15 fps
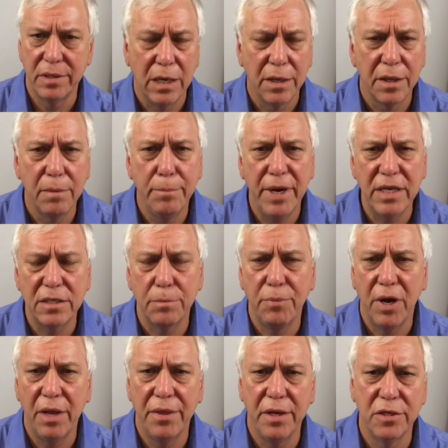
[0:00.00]
then based
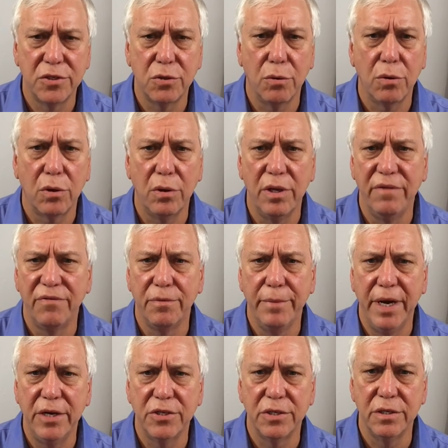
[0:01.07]
upon the historical
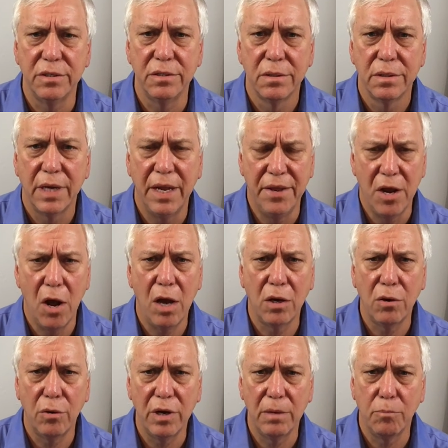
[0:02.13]
information and the
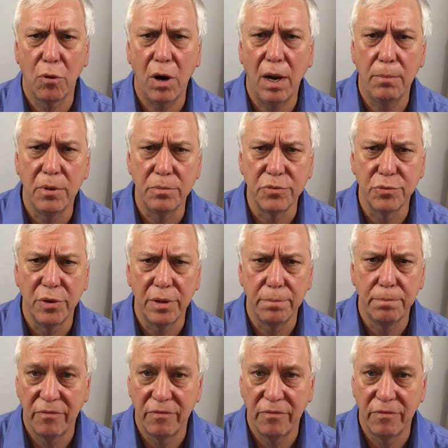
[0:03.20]
ongoing problems with,